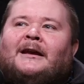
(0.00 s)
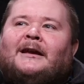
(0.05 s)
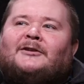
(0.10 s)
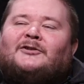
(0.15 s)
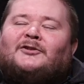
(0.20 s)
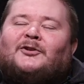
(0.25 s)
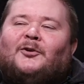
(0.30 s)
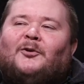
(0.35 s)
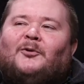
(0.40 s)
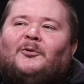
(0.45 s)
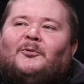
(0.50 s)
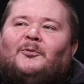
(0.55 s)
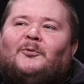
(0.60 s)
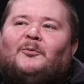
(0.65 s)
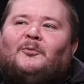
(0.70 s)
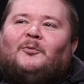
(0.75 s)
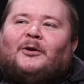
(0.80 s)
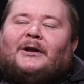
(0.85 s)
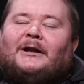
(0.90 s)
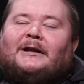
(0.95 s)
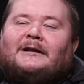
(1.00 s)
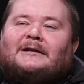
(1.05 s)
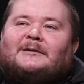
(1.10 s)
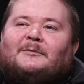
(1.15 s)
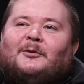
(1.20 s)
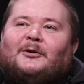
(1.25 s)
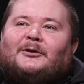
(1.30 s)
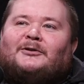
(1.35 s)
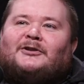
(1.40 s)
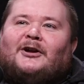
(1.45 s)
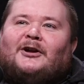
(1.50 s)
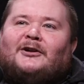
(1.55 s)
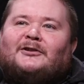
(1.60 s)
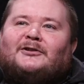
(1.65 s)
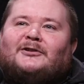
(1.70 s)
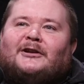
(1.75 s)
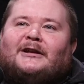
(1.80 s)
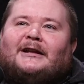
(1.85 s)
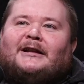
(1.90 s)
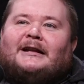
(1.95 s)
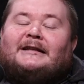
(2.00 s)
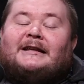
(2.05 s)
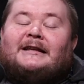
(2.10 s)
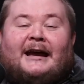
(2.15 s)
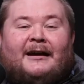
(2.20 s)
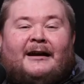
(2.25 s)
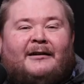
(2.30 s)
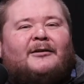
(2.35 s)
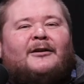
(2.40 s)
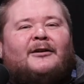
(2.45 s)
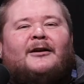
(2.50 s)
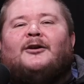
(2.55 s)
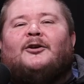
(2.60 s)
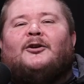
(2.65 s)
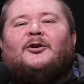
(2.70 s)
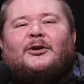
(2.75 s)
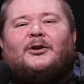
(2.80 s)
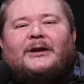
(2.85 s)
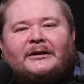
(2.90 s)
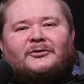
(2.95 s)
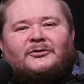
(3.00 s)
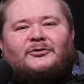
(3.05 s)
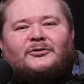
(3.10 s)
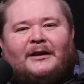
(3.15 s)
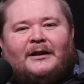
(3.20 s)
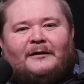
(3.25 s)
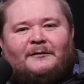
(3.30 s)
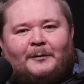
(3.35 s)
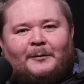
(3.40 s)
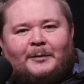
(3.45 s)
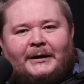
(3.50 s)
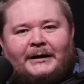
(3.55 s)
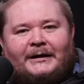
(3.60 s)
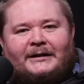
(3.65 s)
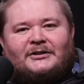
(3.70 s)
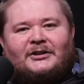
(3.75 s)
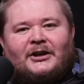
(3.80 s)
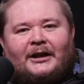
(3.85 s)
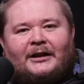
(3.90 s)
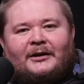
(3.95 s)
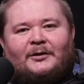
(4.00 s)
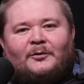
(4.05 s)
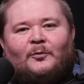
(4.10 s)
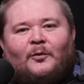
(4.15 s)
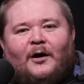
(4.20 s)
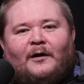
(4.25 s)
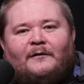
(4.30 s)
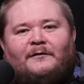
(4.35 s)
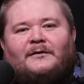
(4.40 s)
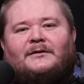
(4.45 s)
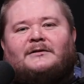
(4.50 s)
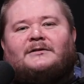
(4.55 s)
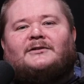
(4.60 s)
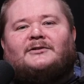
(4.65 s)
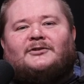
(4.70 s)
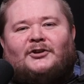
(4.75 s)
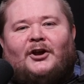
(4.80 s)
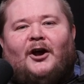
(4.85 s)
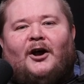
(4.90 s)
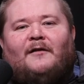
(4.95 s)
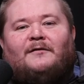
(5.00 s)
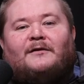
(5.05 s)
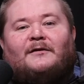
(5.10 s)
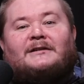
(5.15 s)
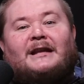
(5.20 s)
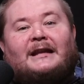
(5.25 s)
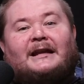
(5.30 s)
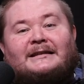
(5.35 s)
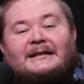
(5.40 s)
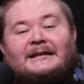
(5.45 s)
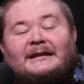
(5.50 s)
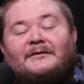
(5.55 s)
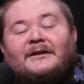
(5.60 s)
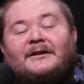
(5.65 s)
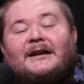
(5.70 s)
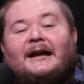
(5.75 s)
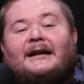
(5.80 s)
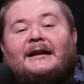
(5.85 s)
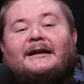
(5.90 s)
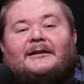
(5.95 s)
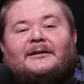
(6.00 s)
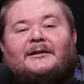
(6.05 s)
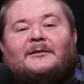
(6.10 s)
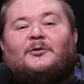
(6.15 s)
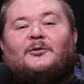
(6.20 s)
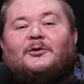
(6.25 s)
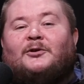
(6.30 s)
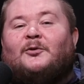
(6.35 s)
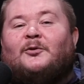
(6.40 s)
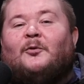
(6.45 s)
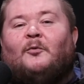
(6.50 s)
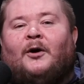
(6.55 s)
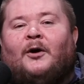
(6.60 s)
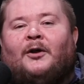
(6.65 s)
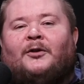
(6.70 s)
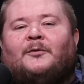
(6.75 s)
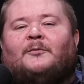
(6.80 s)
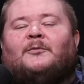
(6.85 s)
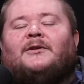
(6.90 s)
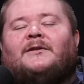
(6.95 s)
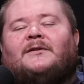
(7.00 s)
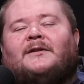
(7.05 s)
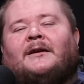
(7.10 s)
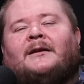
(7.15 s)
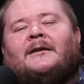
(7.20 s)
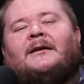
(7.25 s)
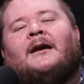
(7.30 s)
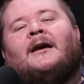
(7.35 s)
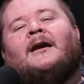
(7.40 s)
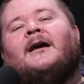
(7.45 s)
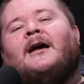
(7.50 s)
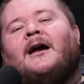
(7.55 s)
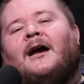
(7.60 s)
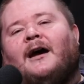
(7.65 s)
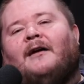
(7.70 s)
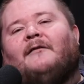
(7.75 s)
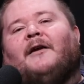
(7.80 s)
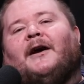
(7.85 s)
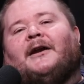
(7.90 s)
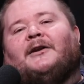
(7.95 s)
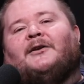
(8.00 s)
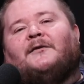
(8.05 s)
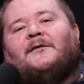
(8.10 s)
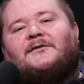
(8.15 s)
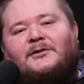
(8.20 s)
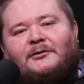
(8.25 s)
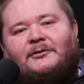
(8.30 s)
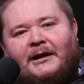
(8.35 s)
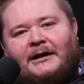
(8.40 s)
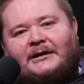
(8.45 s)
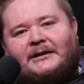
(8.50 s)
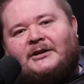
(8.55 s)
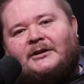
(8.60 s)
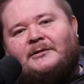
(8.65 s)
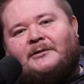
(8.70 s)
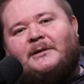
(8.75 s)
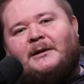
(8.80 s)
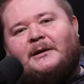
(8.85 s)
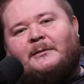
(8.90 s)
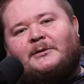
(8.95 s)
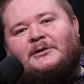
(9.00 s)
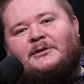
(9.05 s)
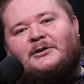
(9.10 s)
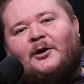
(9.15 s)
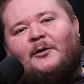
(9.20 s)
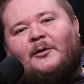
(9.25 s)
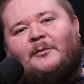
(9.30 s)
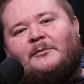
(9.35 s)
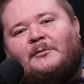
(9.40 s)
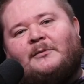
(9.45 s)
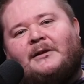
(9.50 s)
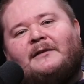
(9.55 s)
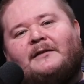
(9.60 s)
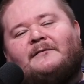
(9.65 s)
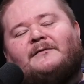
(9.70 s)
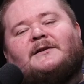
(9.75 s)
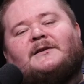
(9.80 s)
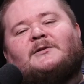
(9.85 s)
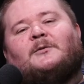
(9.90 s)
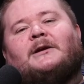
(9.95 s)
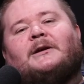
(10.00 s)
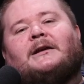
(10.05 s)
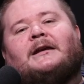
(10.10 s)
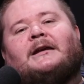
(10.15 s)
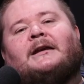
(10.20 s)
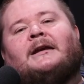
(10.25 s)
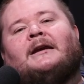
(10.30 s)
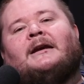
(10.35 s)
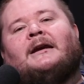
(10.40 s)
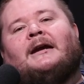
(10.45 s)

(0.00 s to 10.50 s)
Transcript: So what else about Joxer? Get yourself a plate of chicken and waffles, chaffles, and see if you can't get them or you don't want them or you think, I've had enough sriracha and maple syrup in my life this week.